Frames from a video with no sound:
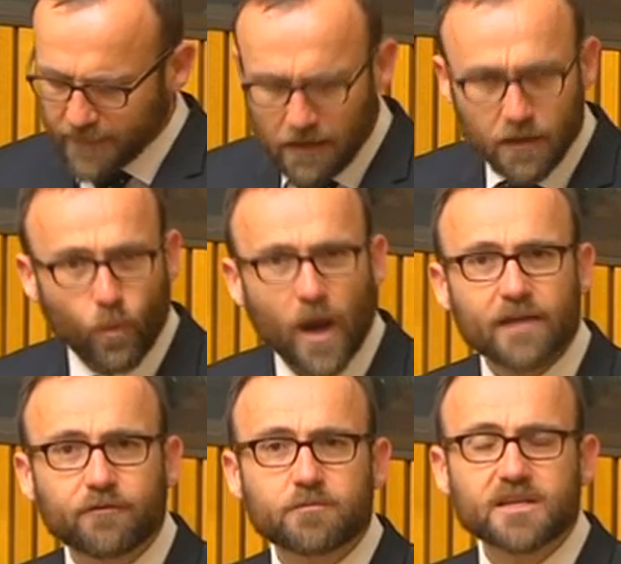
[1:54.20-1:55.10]
away
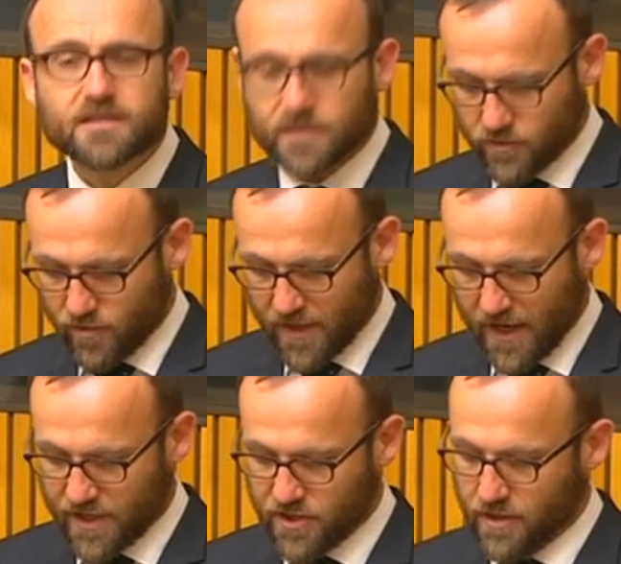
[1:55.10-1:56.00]
from this
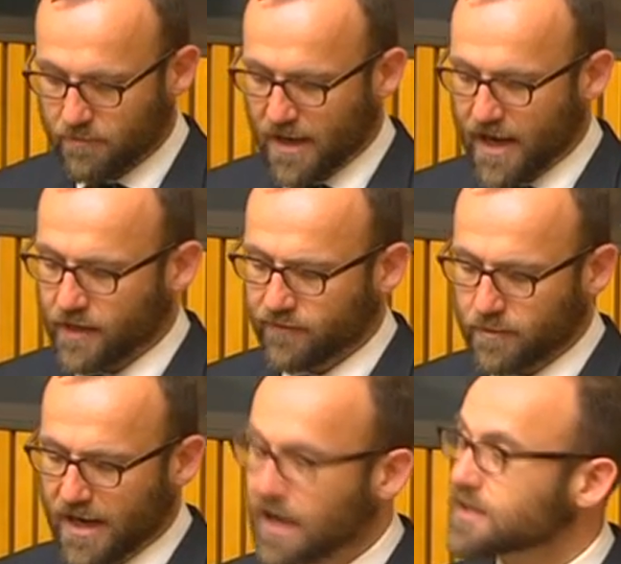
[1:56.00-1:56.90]
discrimination and pain of the
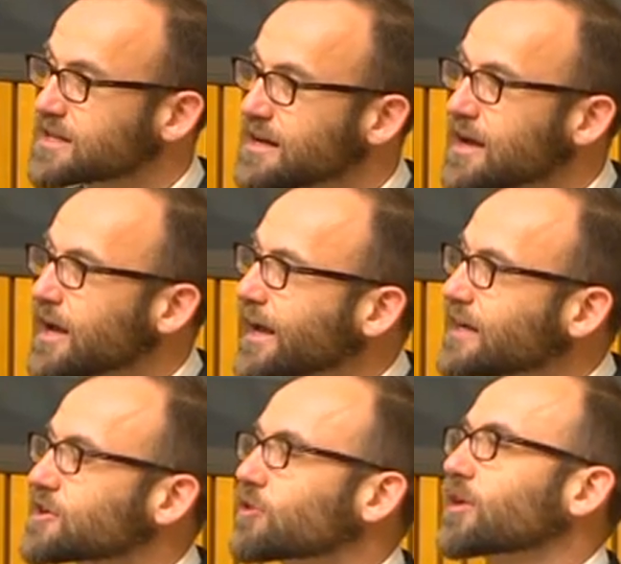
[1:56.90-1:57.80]
past
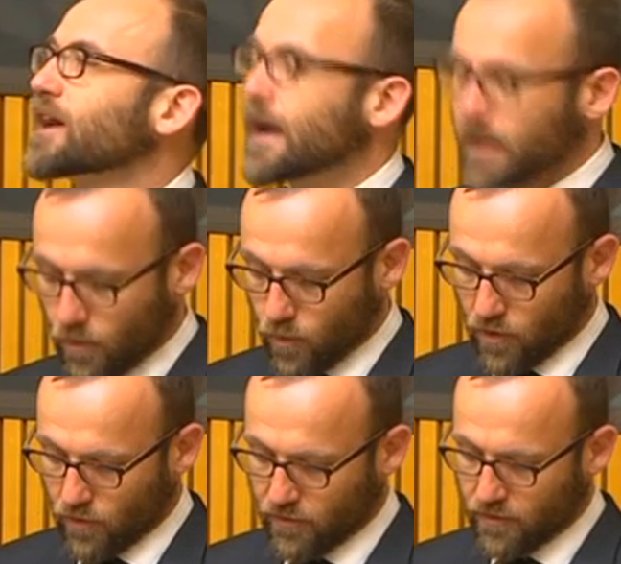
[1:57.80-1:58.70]
into creating a
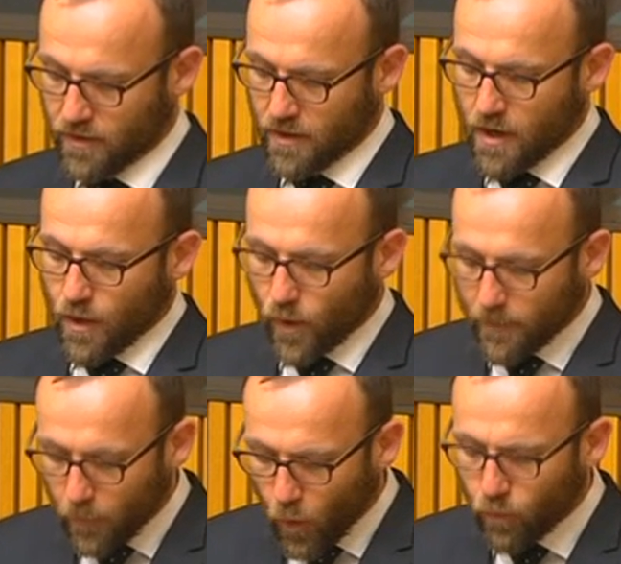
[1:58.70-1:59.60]
world where
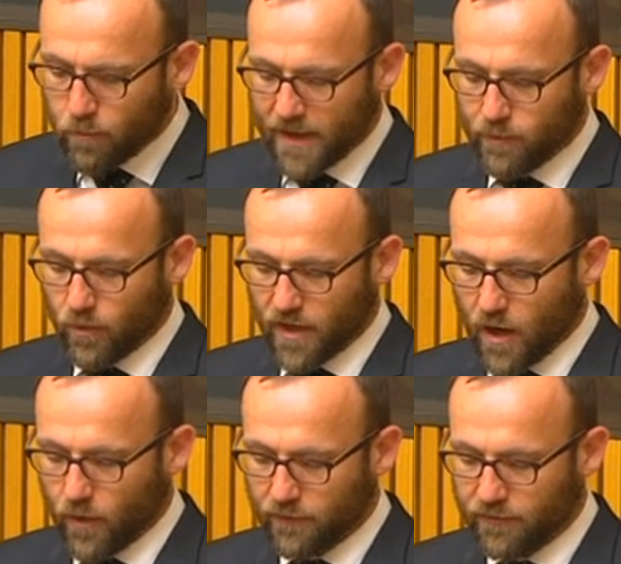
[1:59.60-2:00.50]
all people
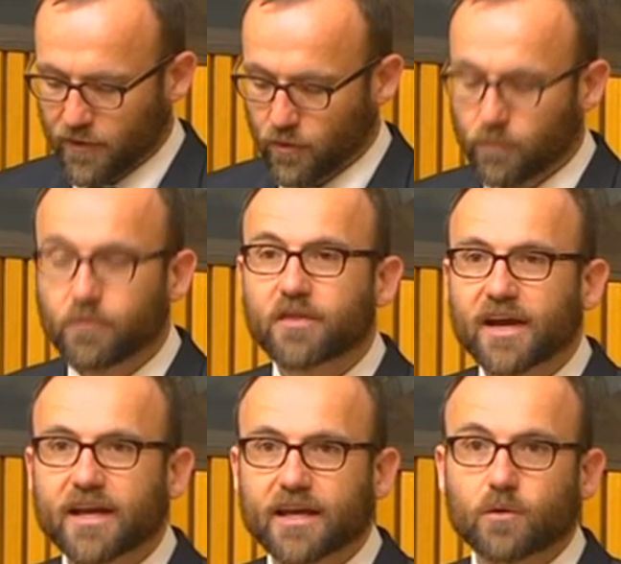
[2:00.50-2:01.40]
know and feel that they
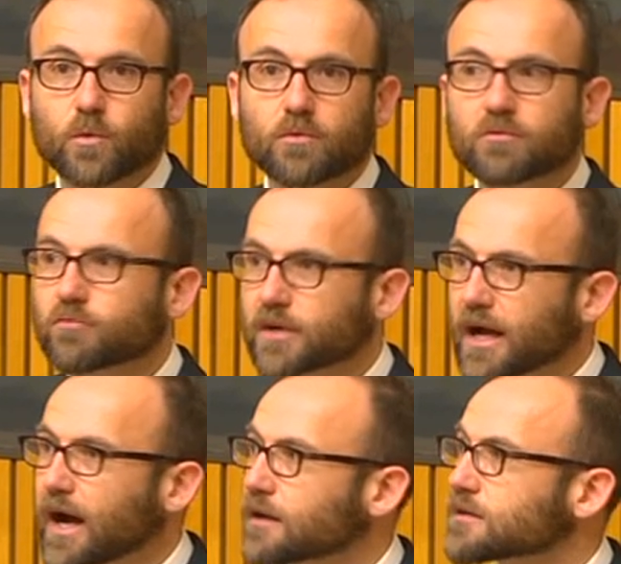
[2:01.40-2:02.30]
are equal,
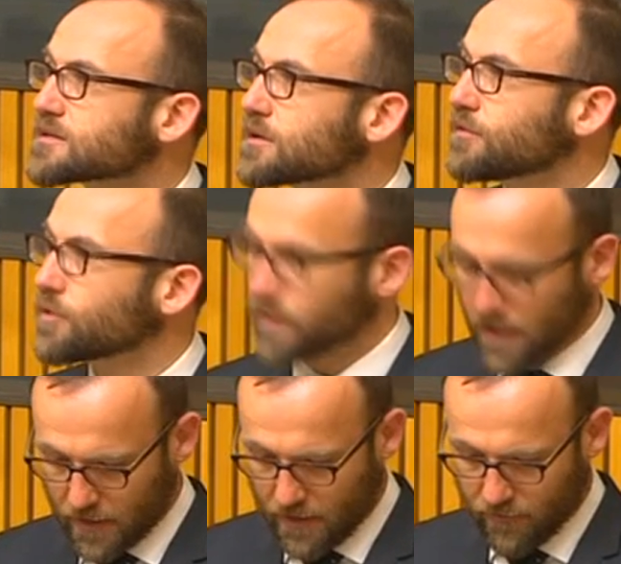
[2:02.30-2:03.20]
regardless of who they
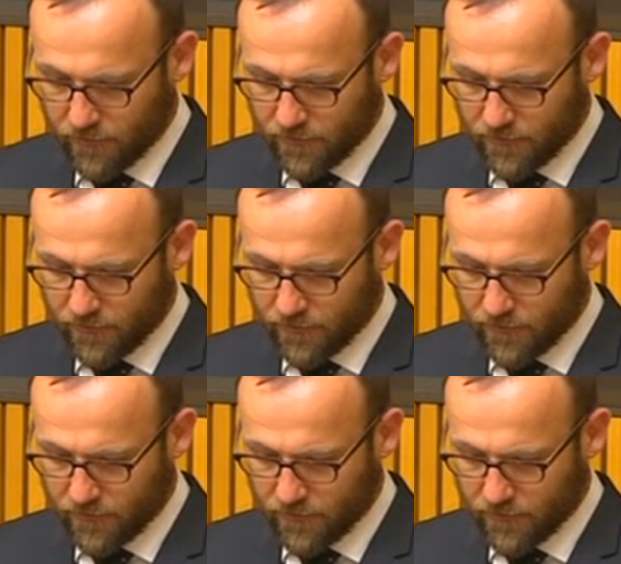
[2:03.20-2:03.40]
love.